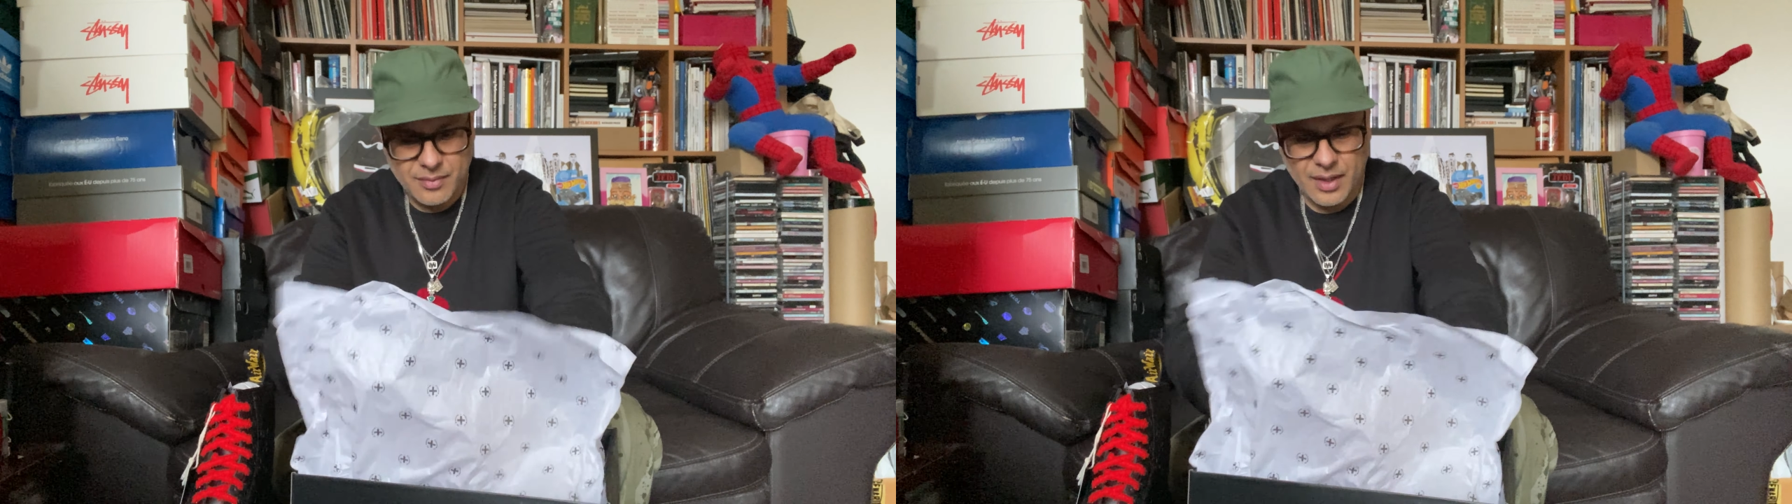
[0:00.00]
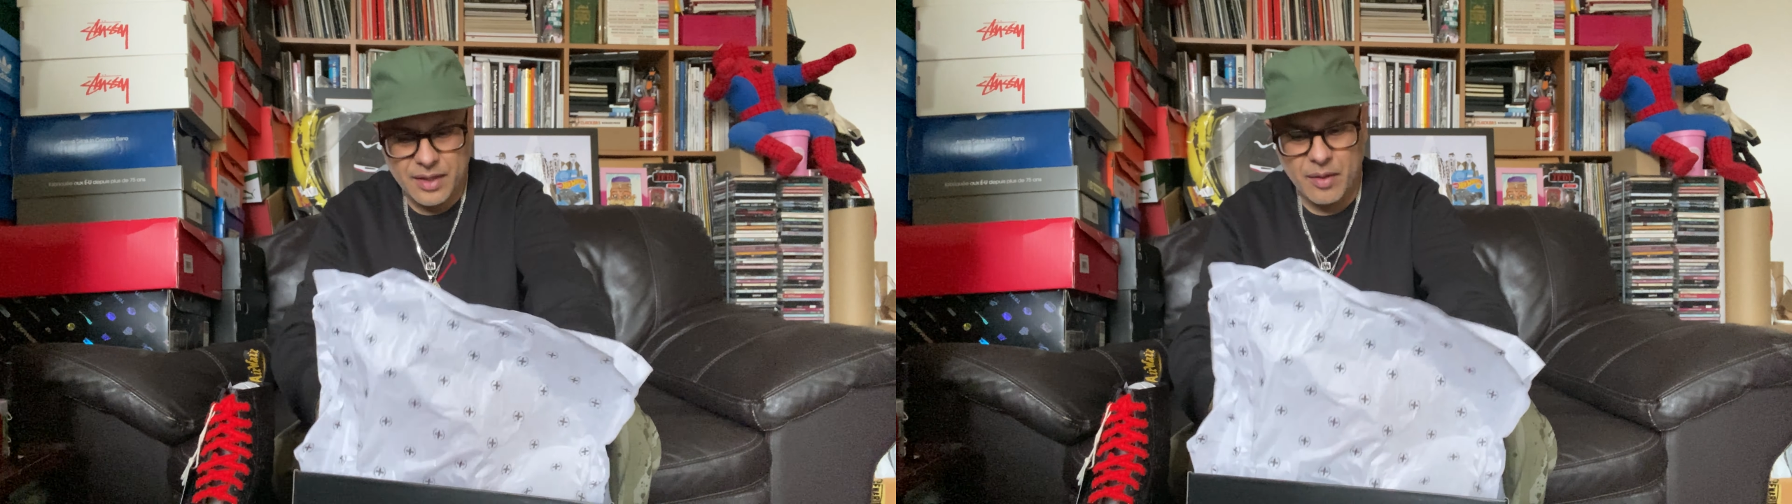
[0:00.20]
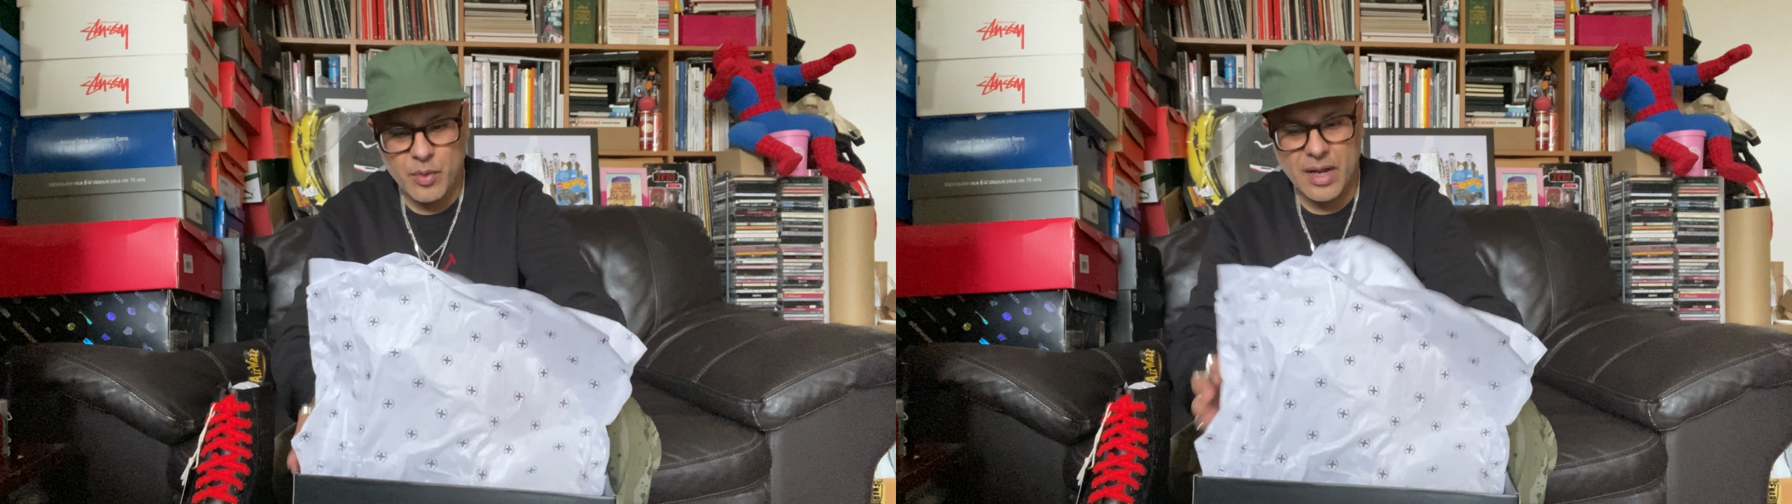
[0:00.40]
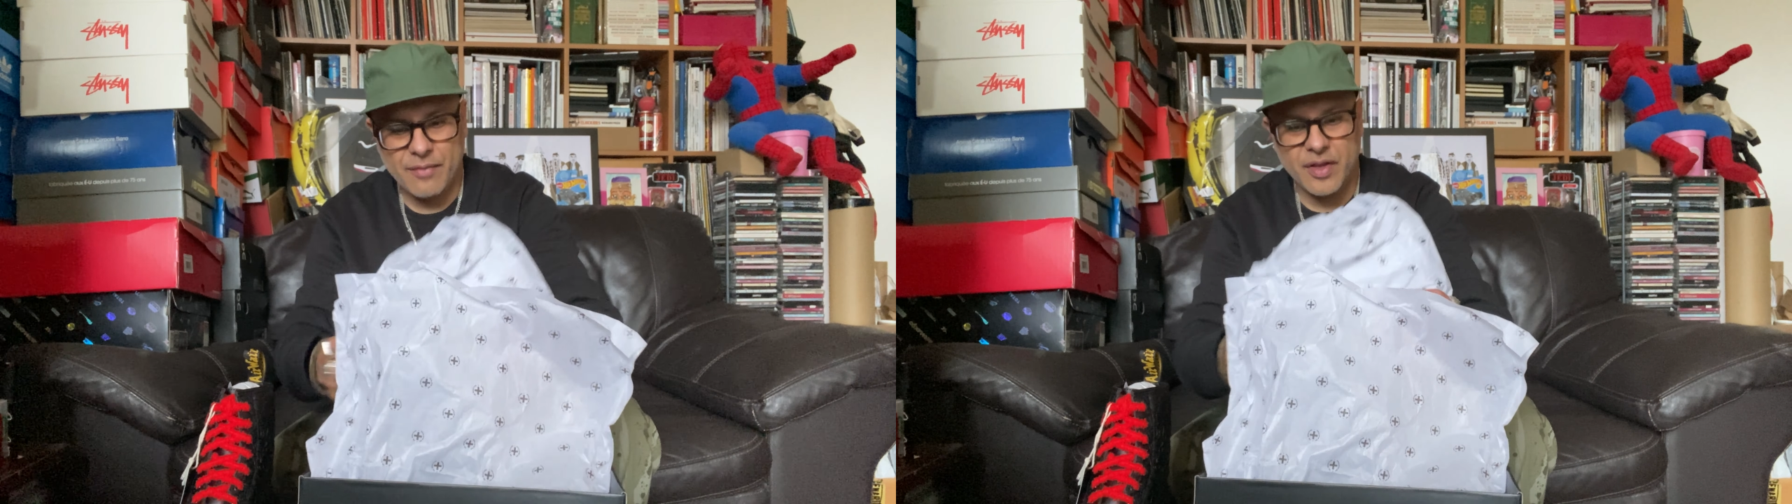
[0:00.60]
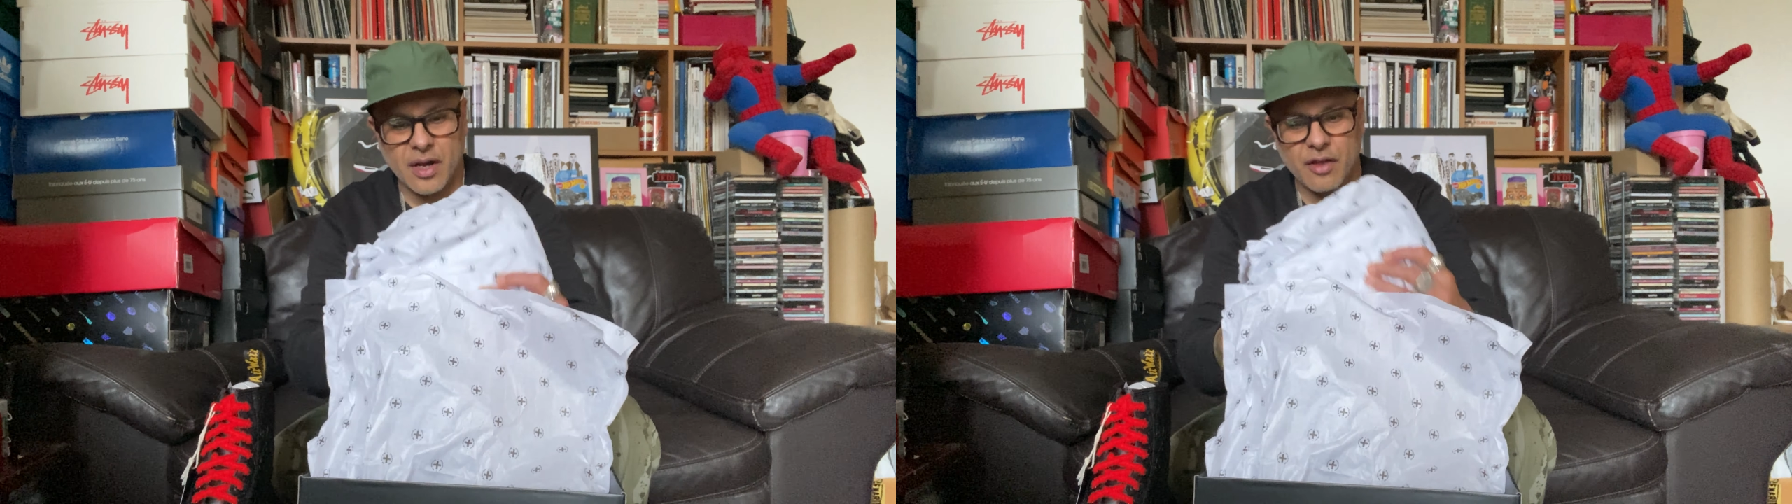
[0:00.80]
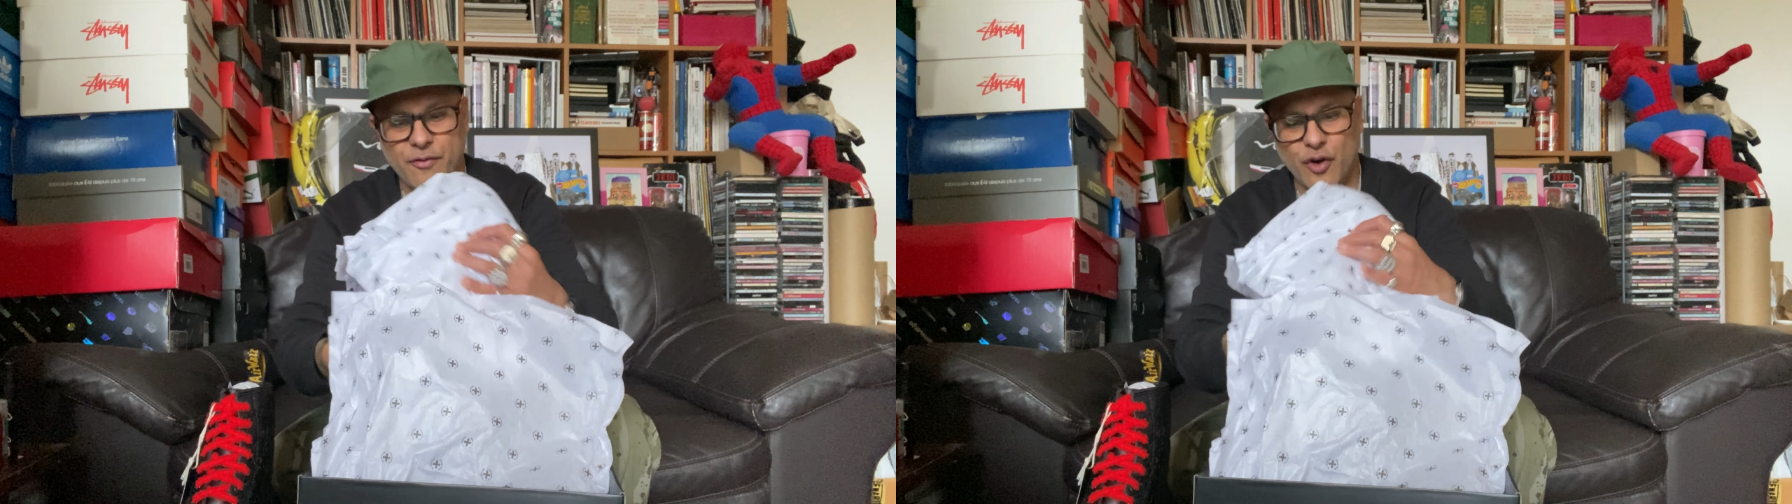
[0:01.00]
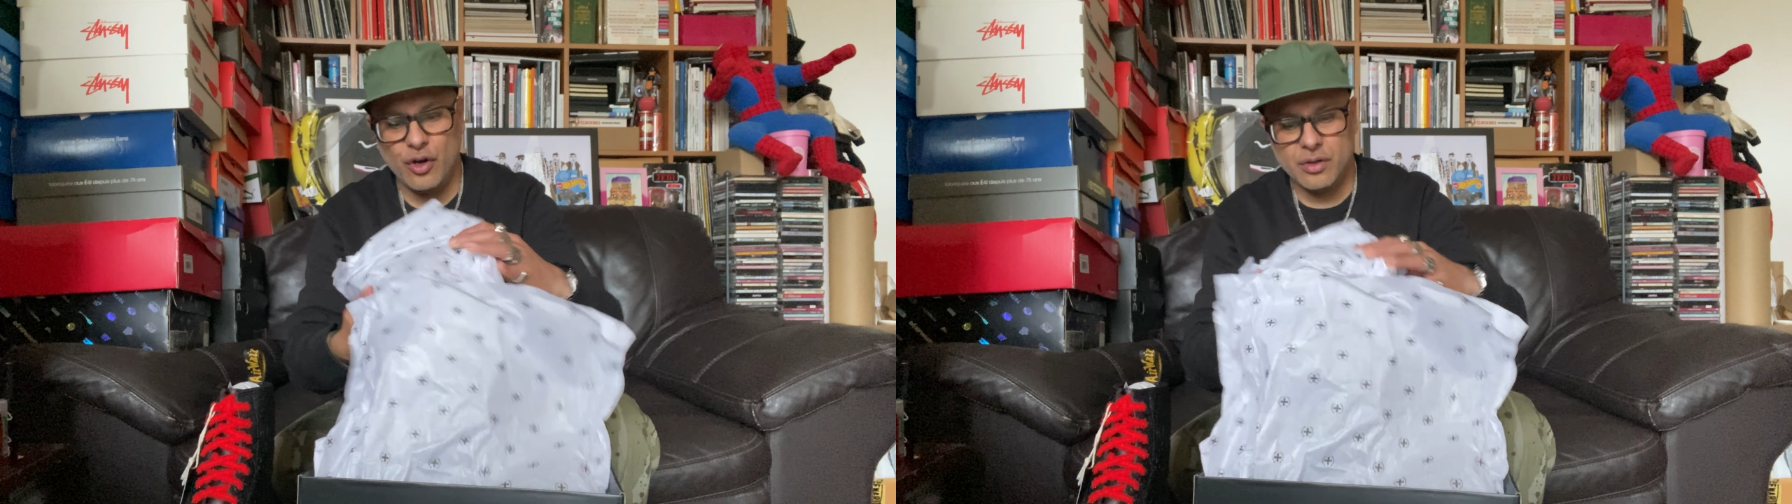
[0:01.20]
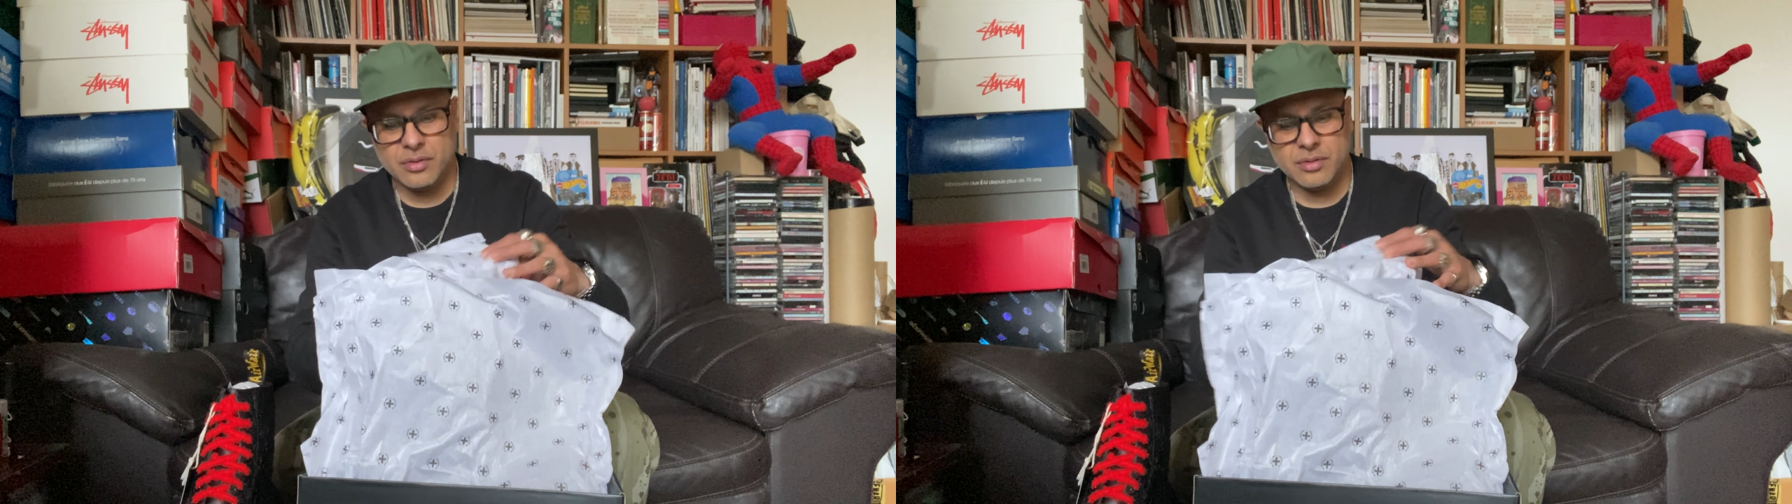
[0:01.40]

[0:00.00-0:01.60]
And then we have the other foot.